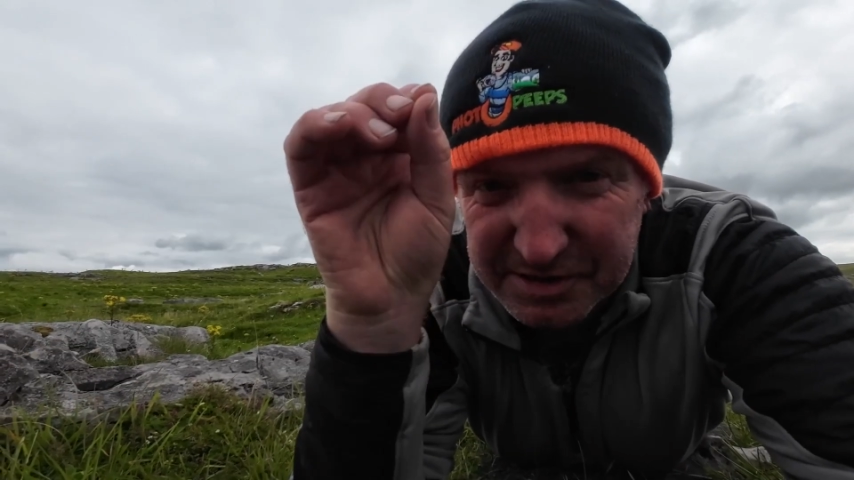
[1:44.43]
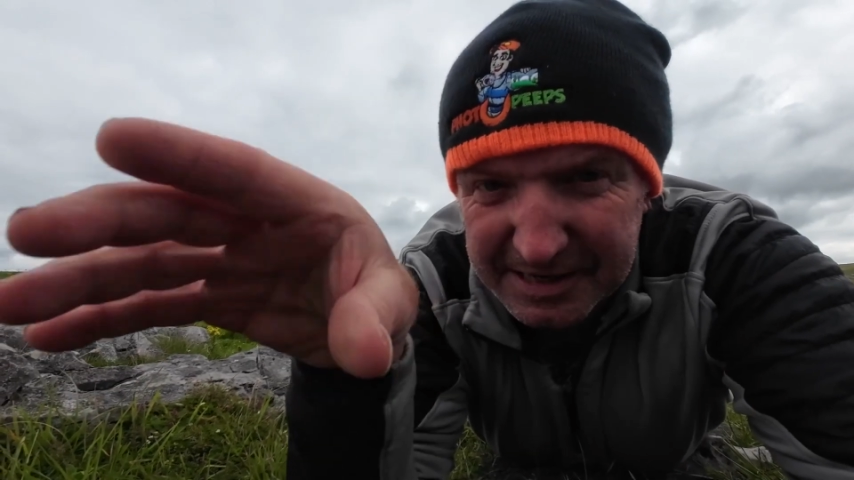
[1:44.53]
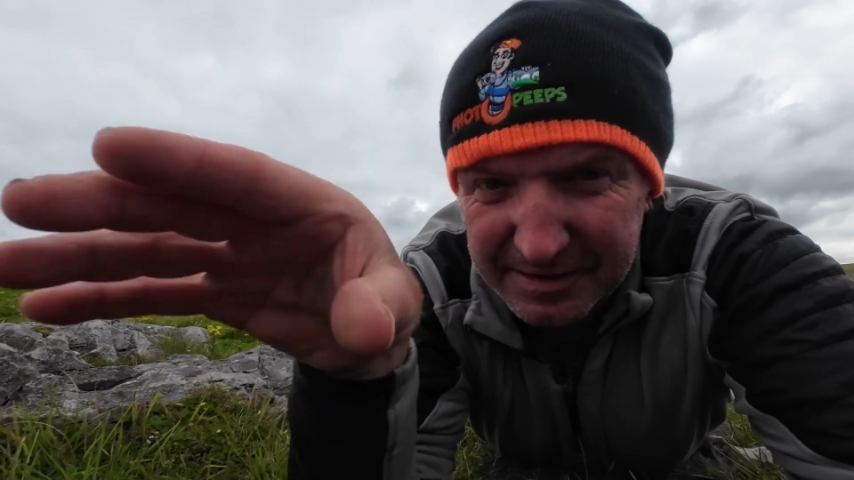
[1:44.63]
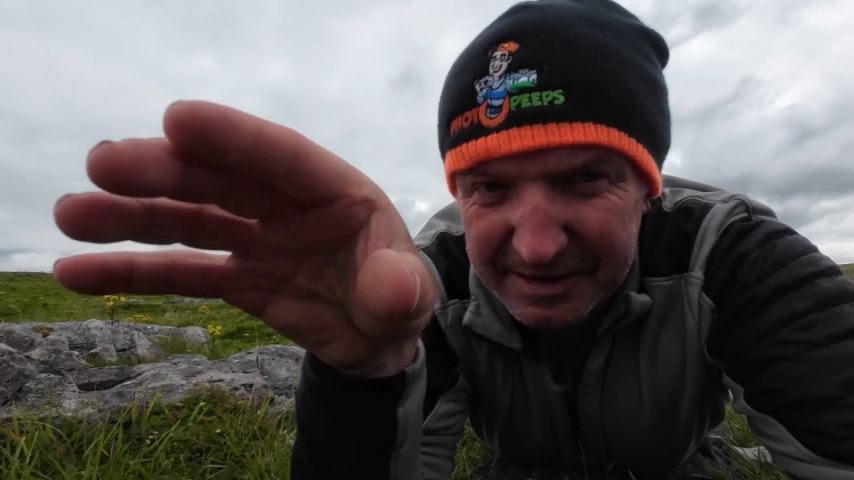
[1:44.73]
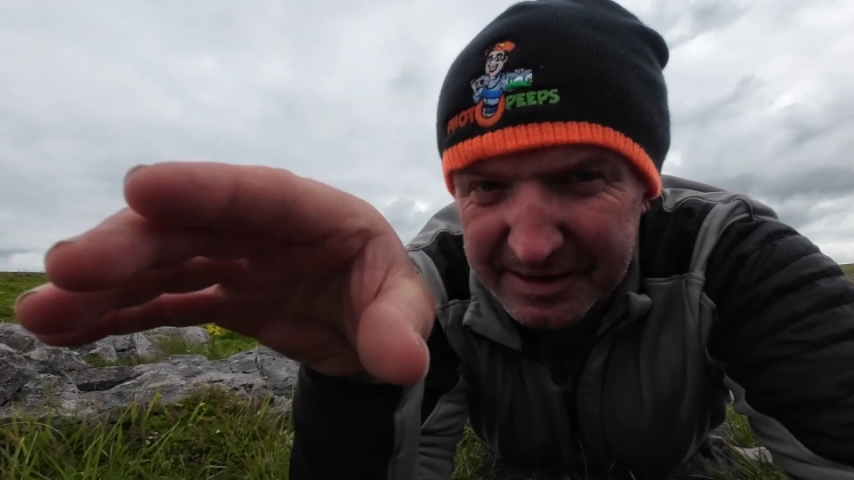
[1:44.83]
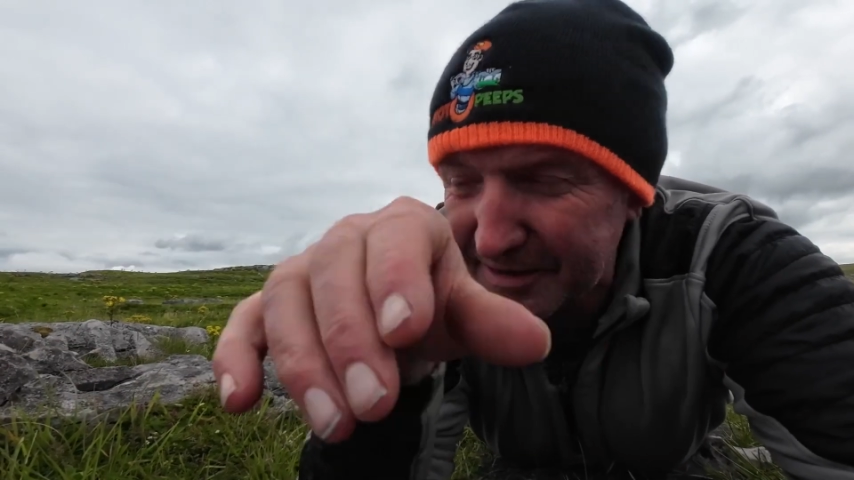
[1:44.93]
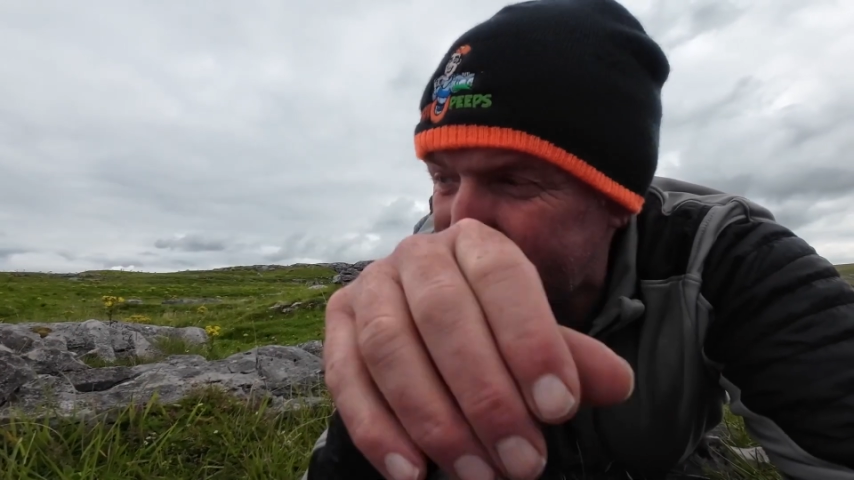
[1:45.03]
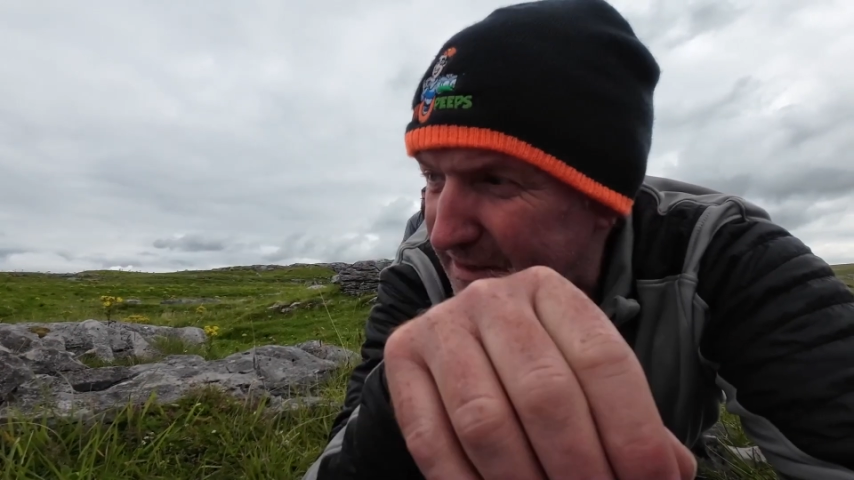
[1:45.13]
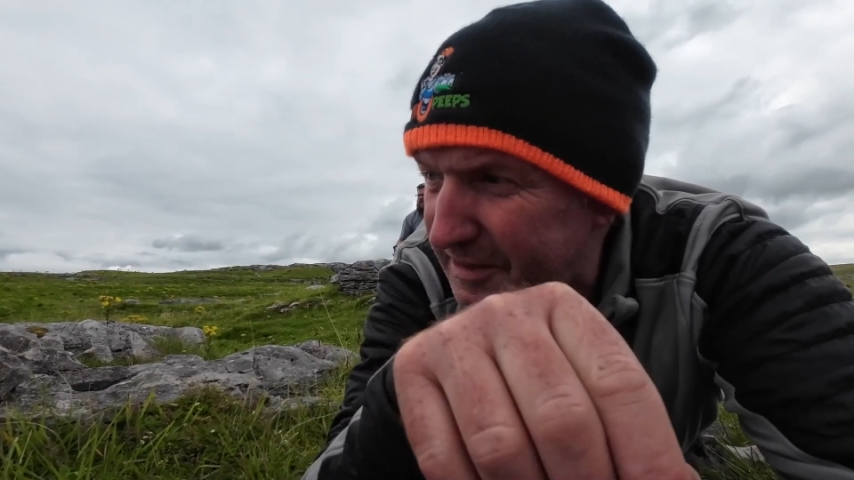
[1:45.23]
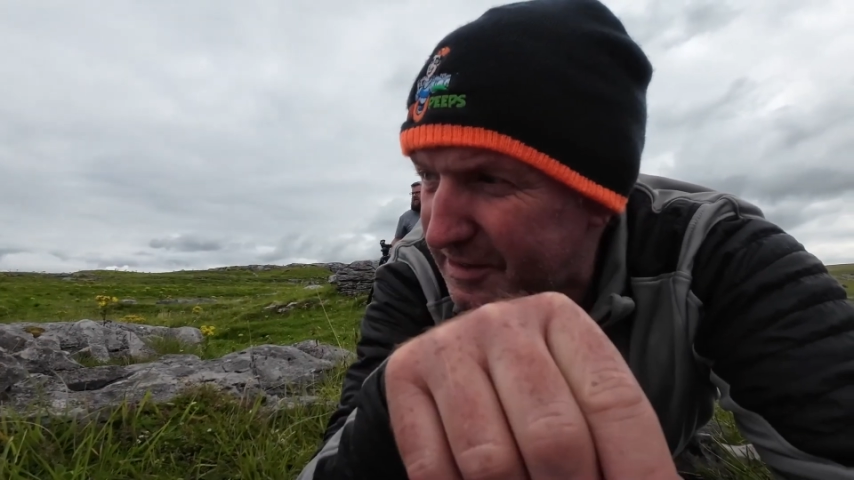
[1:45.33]
down there.
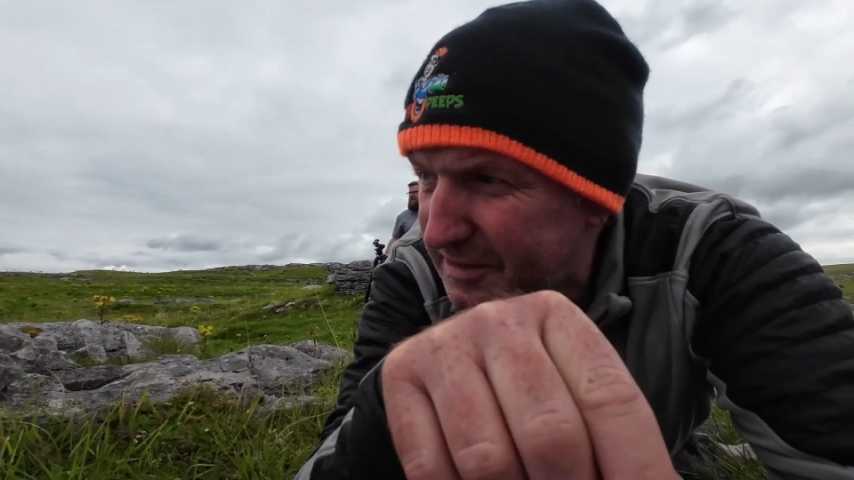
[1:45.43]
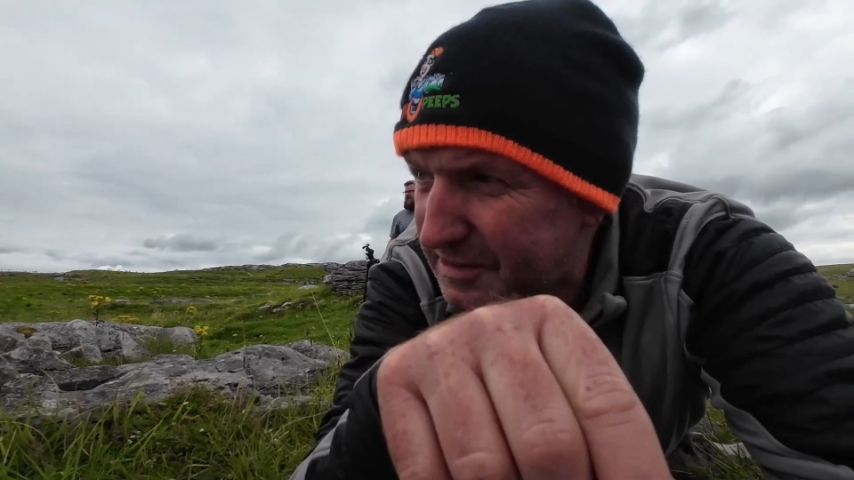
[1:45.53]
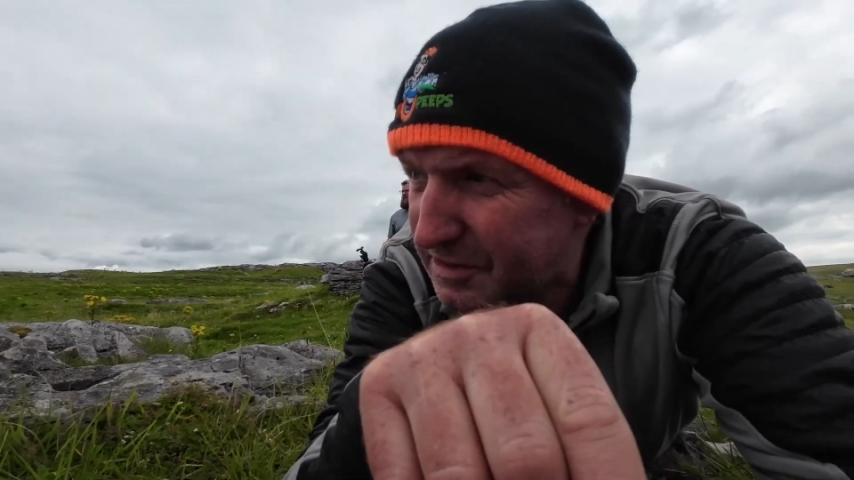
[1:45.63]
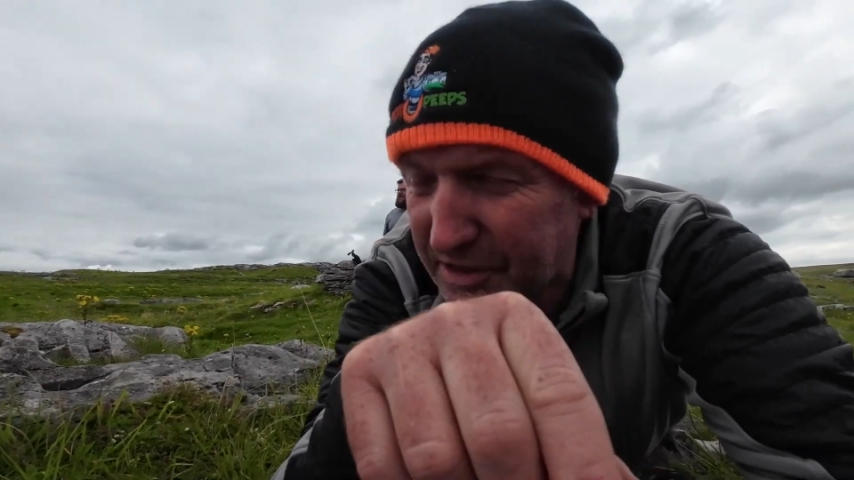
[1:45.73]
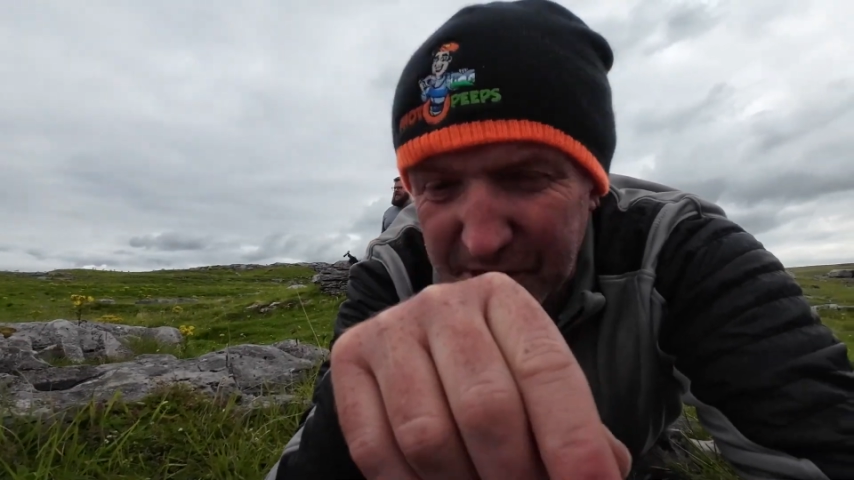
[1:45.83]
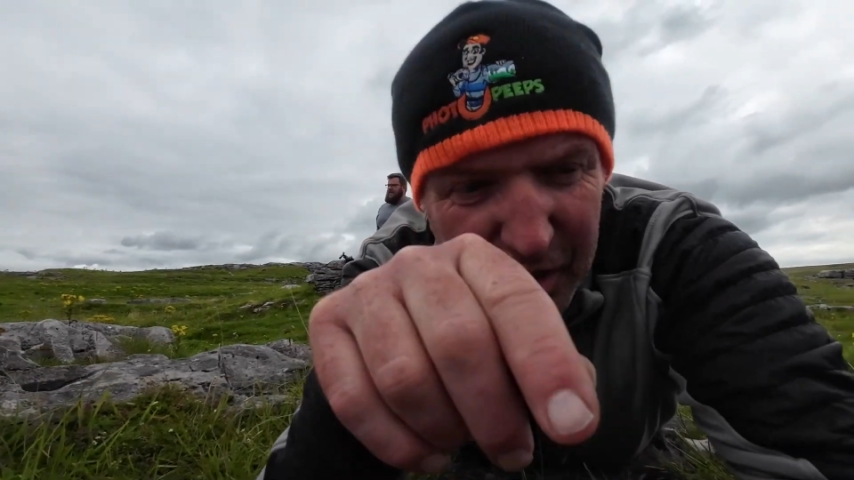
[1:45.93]
So